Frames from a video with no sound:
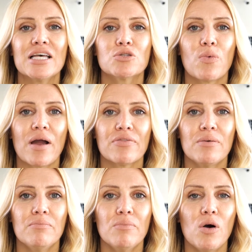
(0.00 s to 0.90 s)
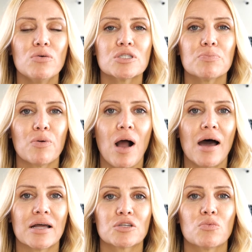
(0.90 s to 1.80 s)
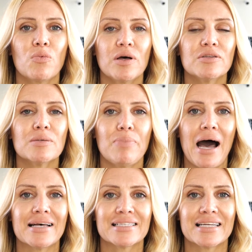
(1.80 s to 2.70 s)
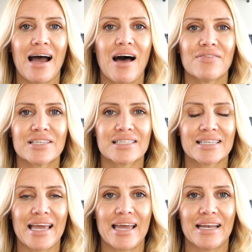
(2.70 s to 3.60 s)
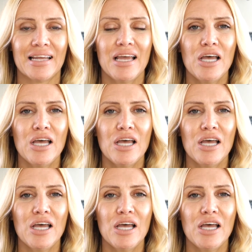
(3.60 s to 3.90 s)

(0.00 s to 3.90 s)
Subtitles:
is where the most product will deposit on the skin.